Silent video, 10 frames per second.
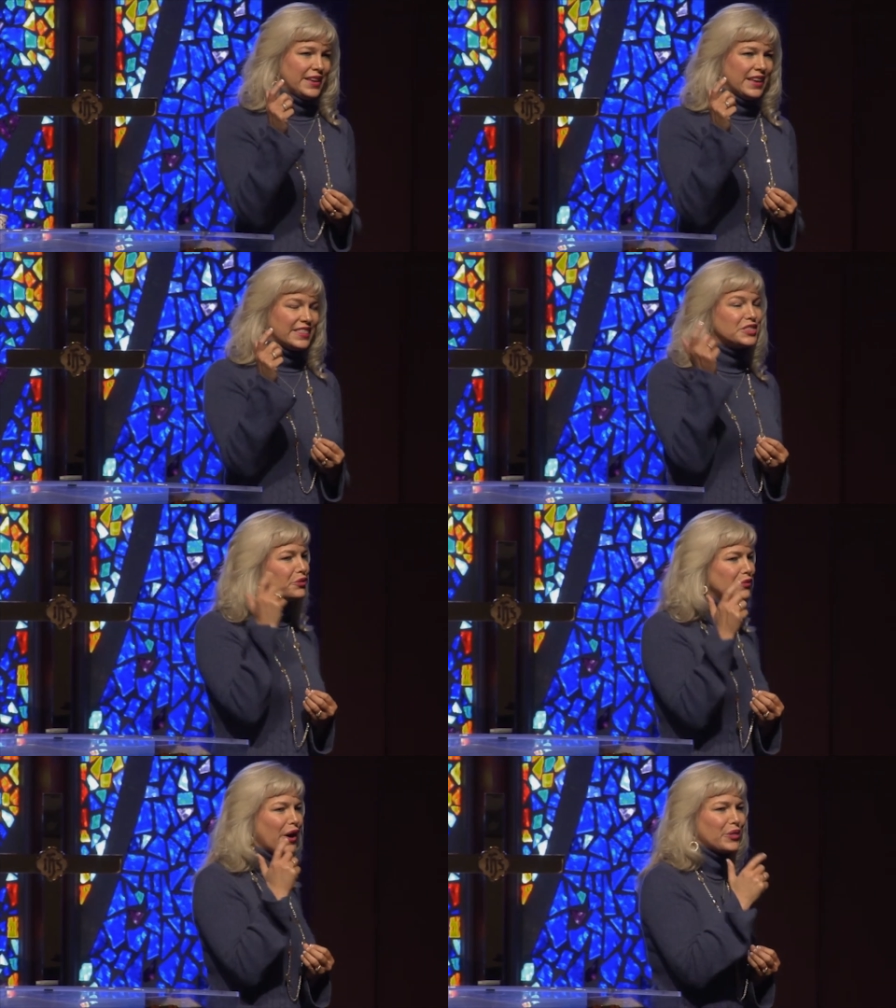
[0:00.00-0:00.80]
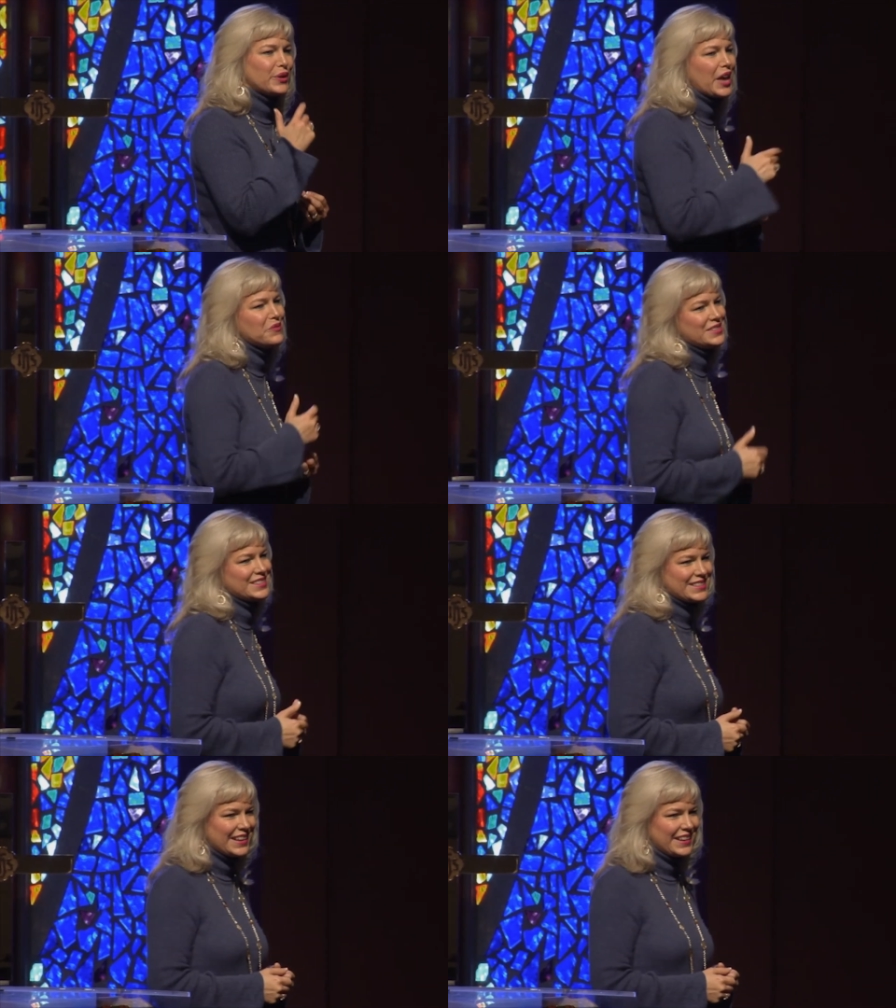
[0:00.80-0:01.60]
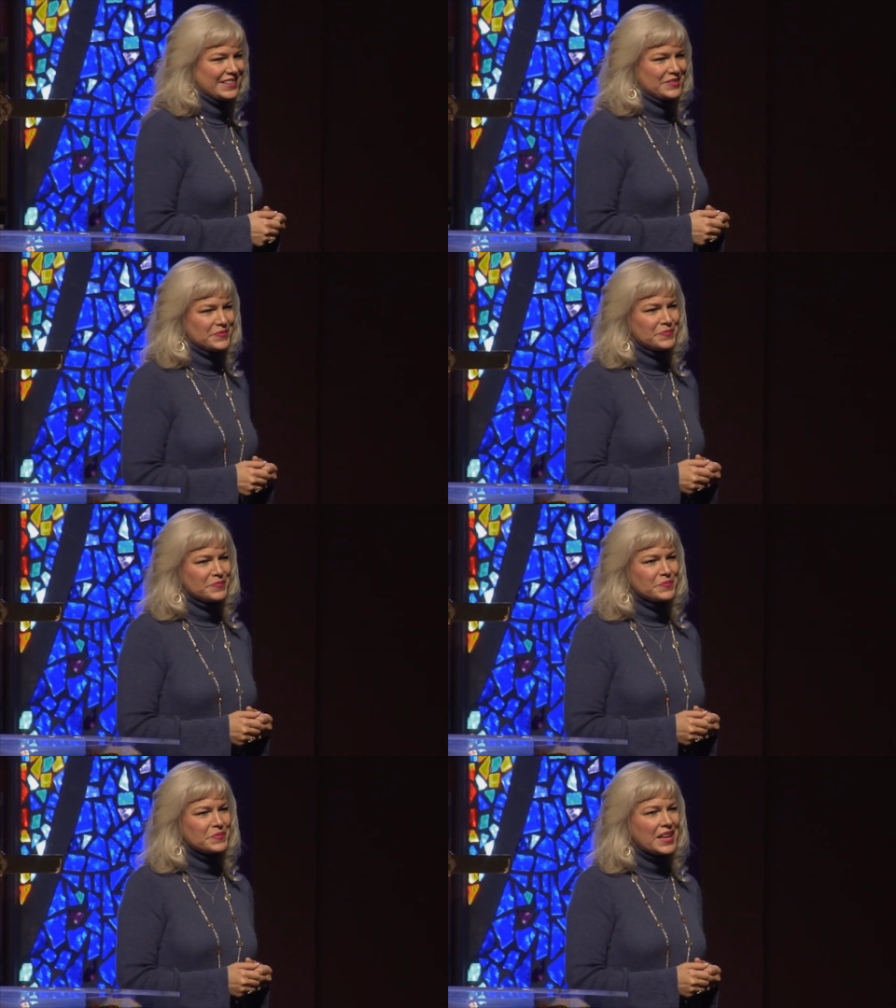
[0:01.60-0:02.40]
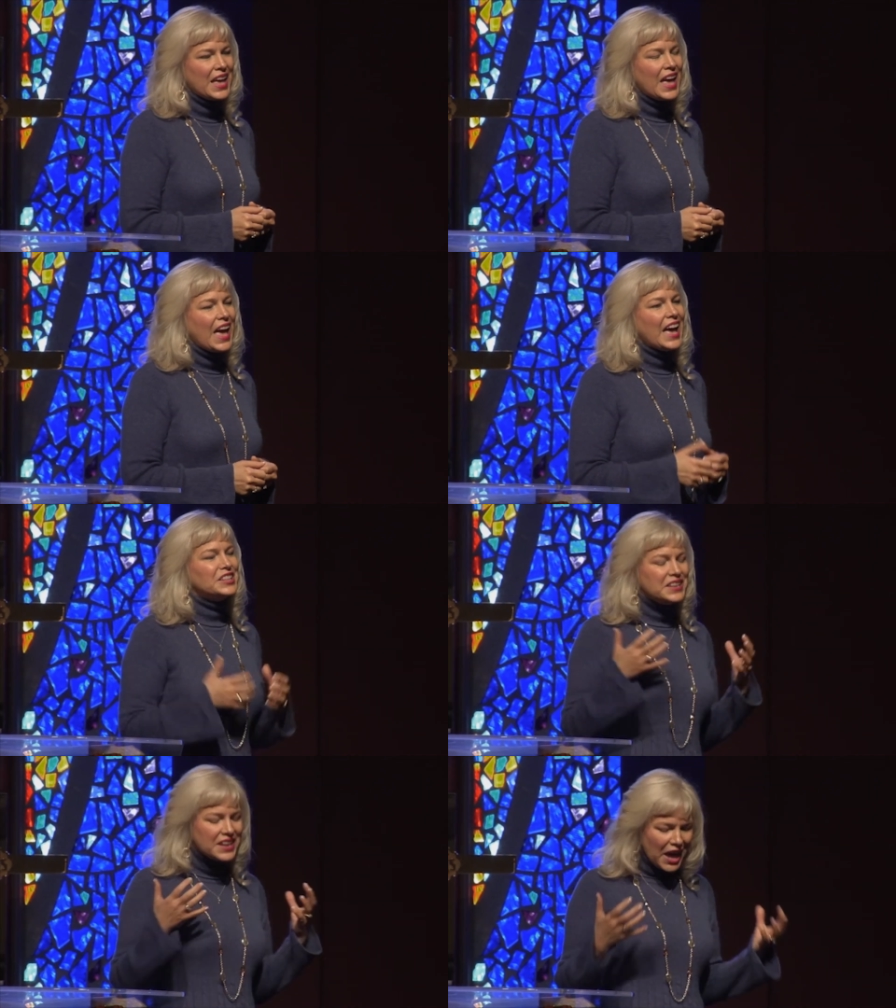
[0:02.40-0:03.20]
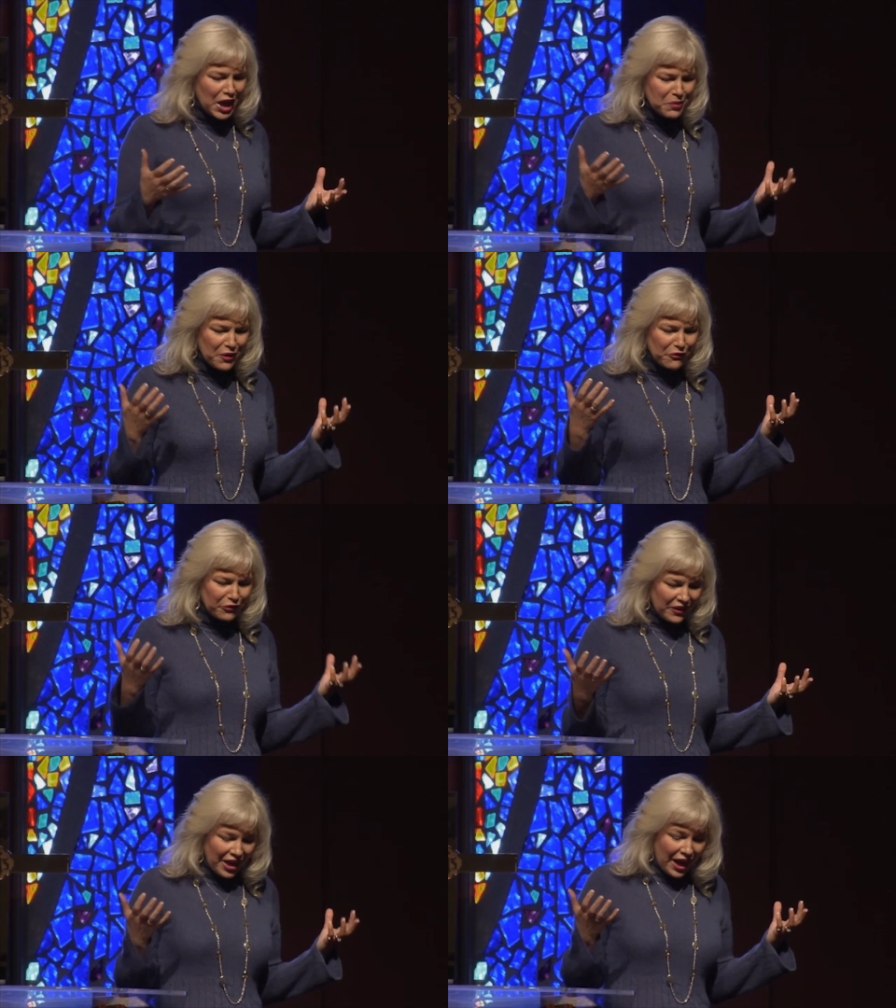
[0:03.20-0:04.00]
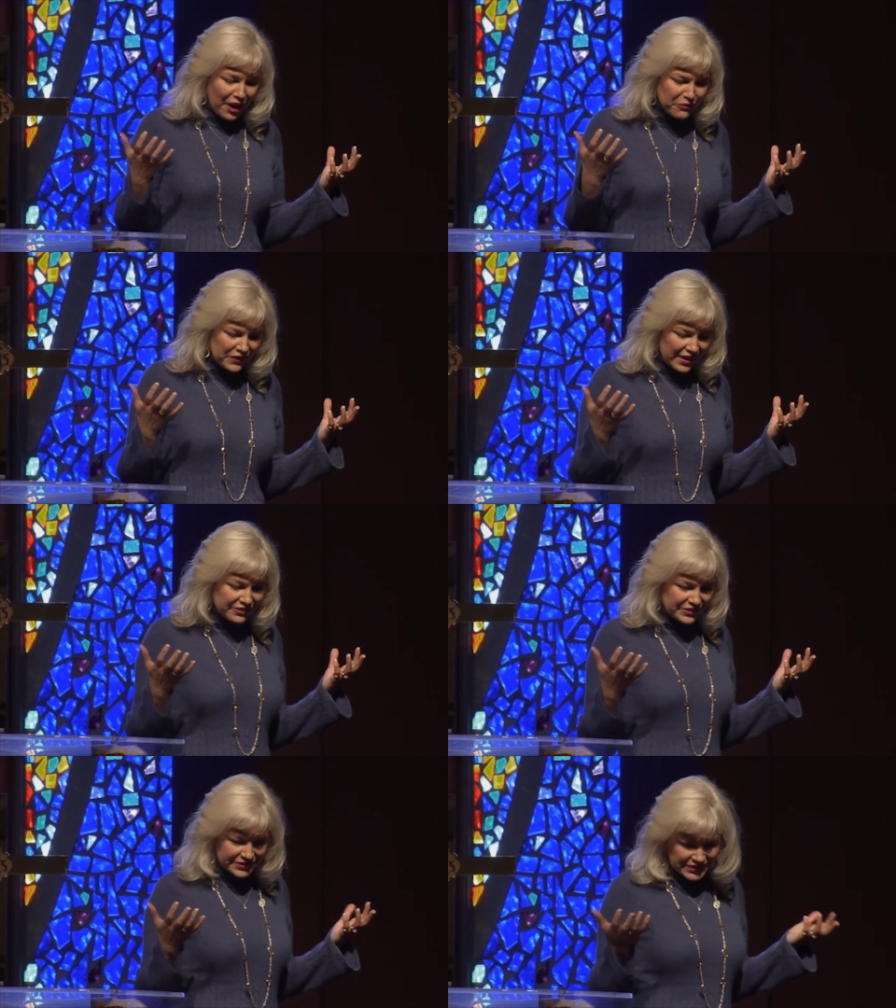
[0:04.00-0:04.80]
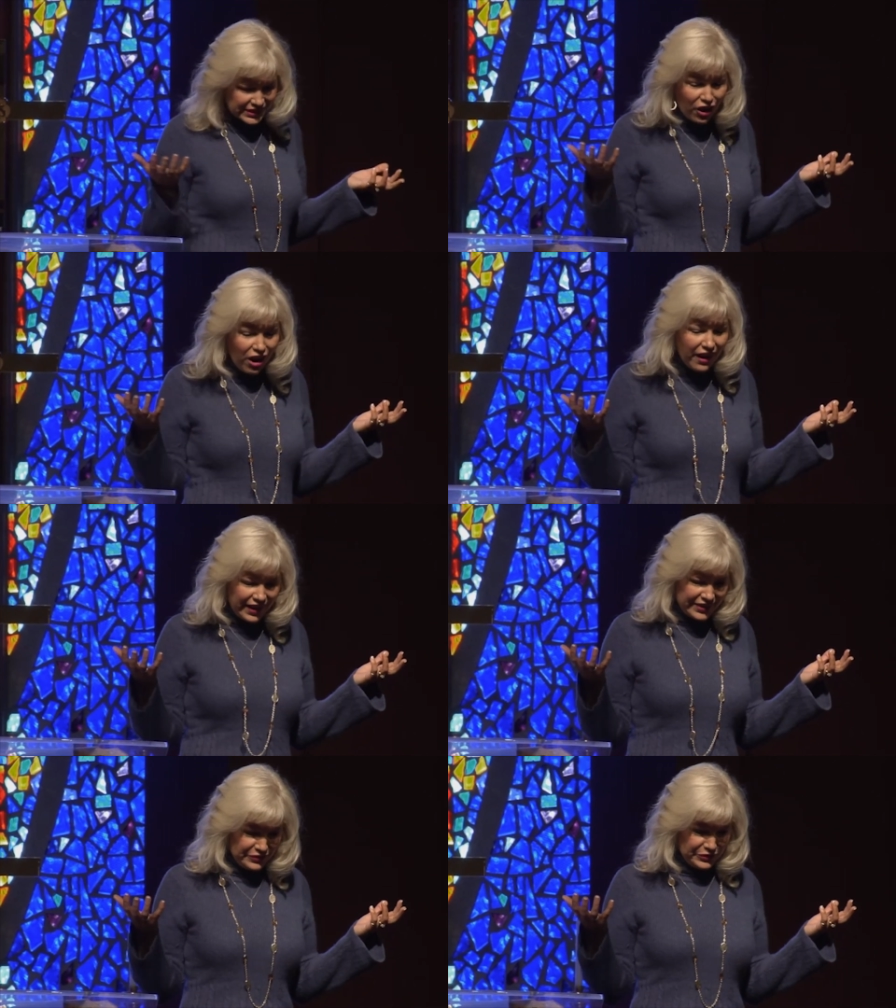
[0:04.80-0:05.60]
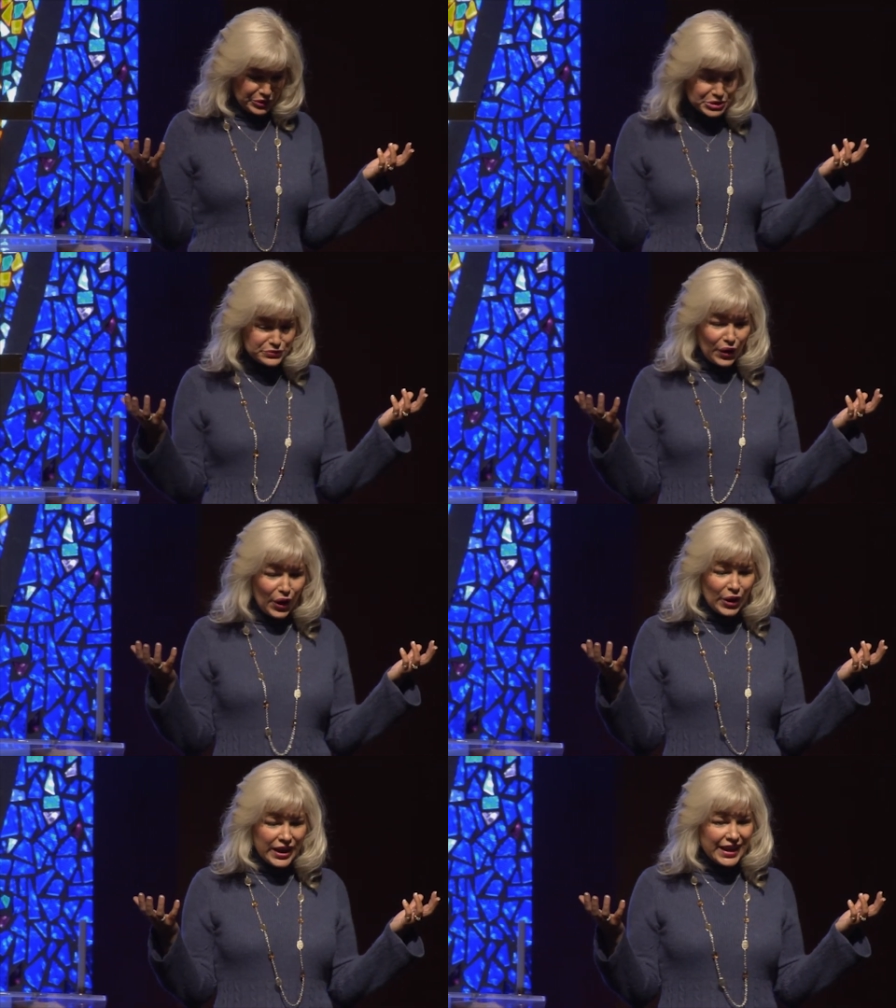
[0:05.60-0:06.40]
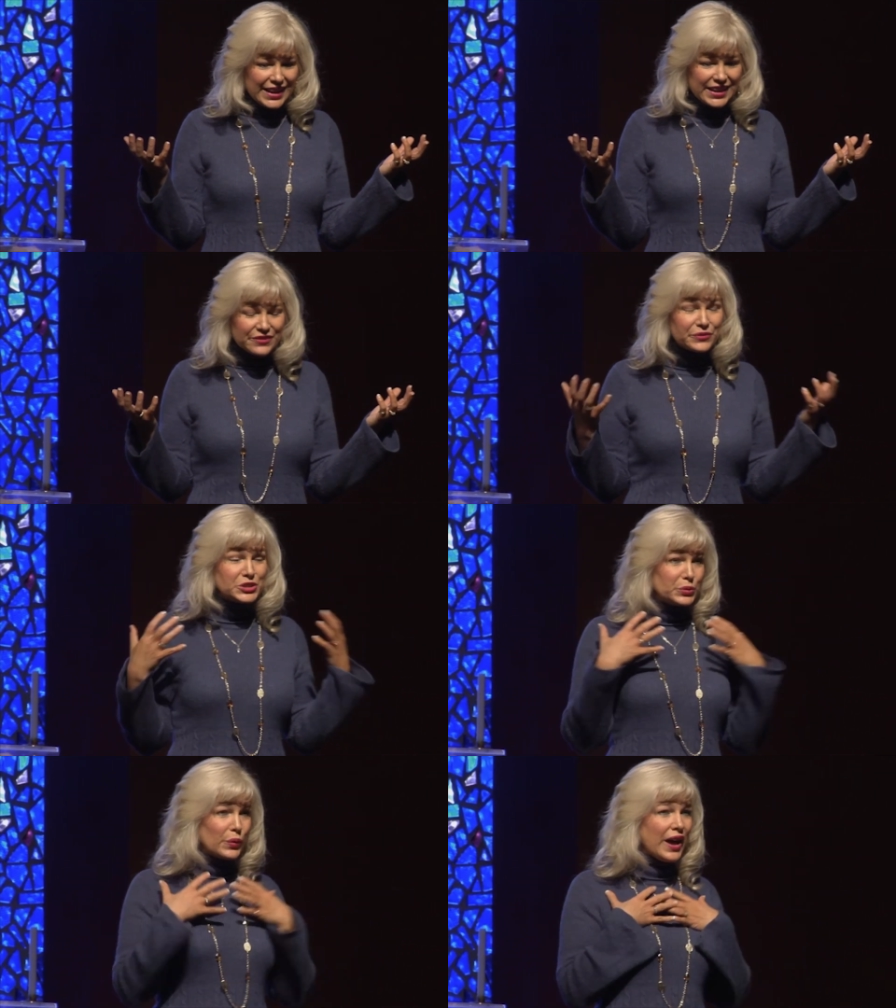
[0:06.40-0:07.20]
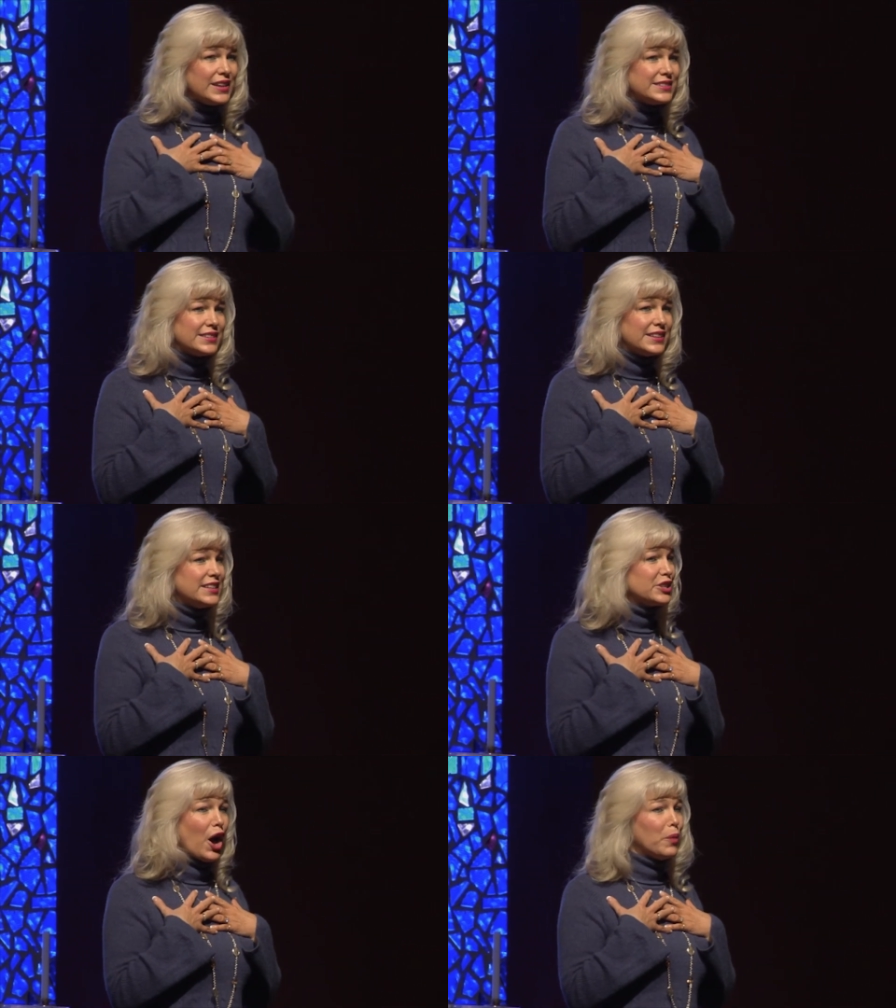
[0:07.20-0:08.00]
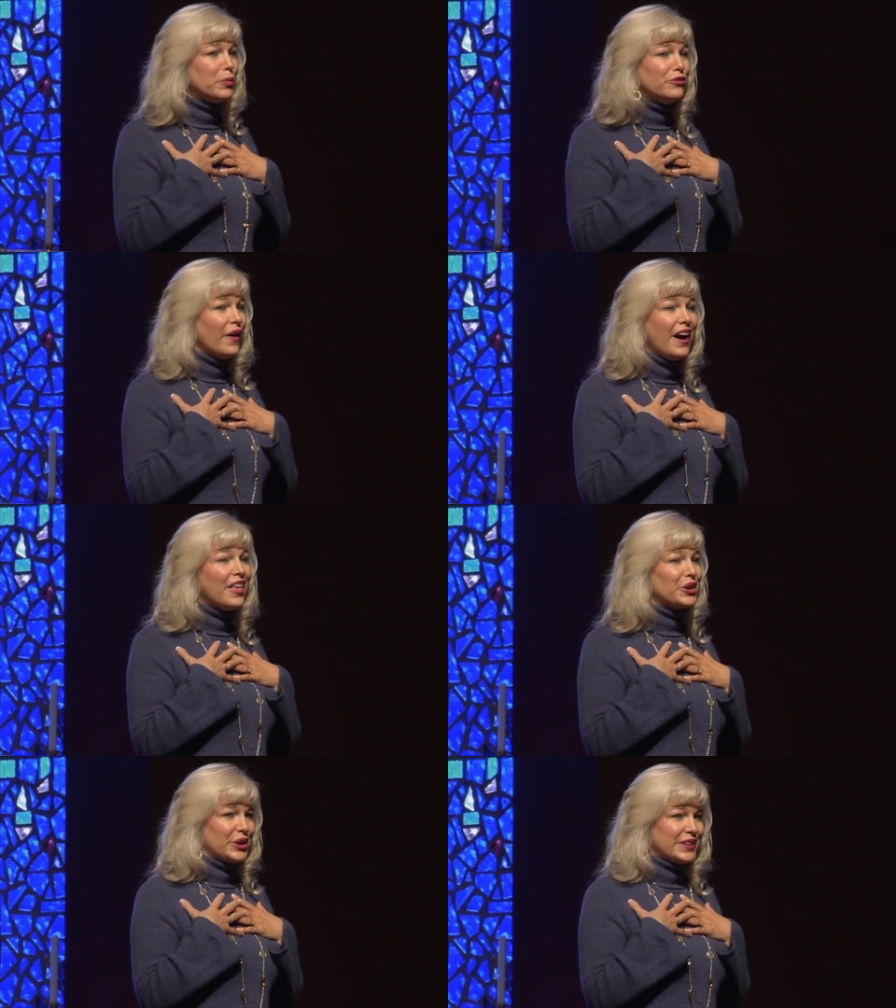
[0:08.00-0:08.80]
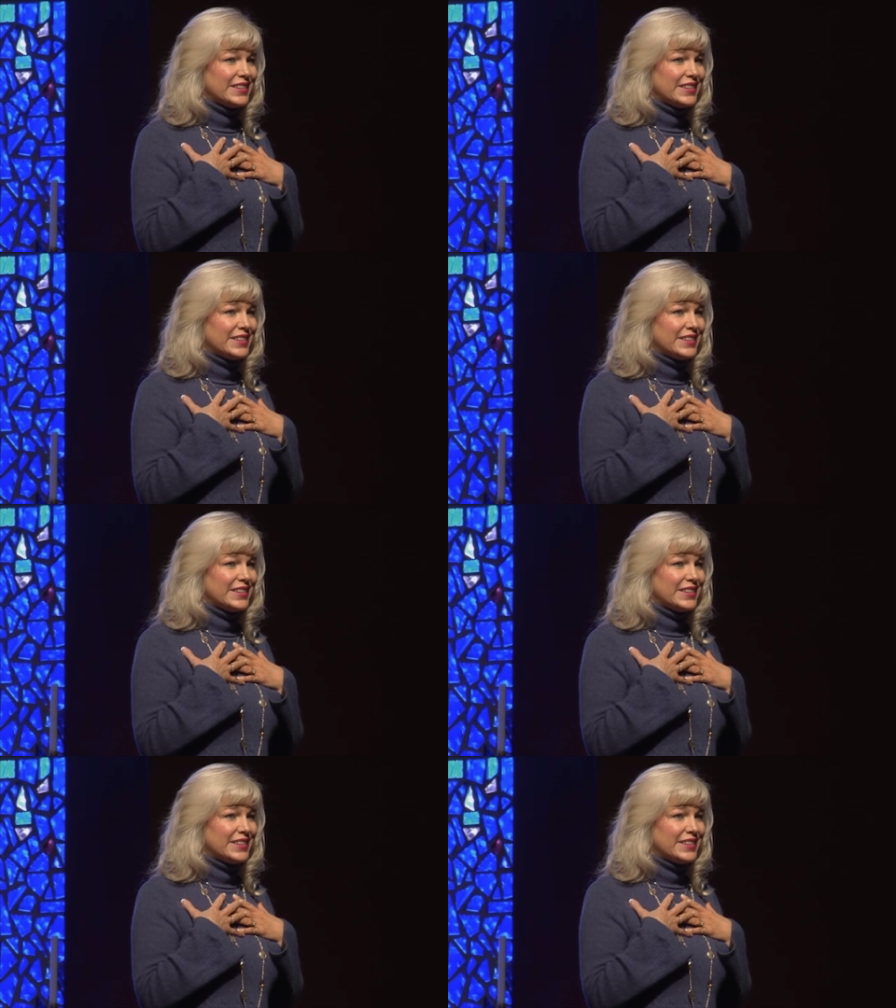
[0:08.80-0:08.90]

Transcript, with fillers: that the Father gave the Son. And the name of, of, of God, first of all, to us is Abba Father.